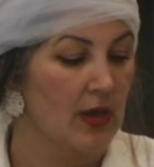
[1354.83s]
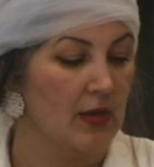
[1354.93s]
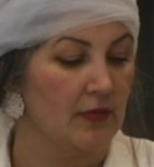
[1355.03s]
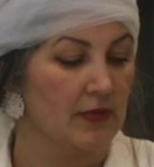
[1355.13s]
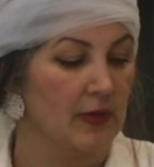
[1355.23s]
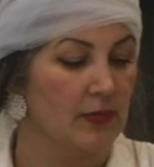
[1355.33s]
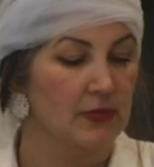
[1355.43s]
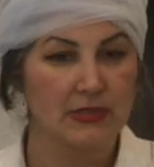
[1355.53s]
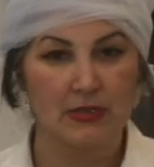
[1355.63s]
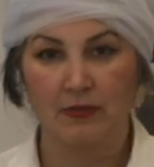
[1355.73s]
of the
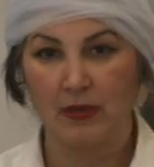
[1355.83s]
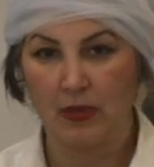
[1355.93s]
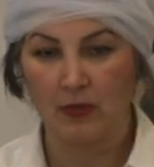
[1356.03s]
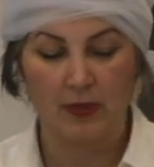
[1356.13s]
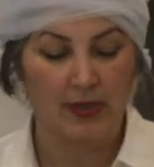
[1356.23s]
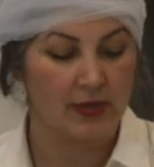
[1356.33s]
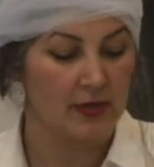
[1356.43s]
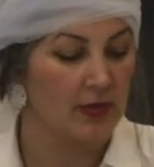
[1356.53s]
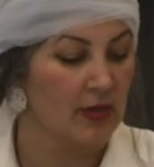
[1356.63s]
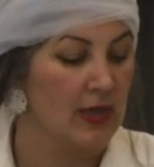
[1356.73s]
pussy willow
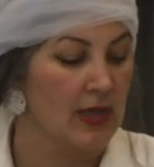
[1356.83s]
water,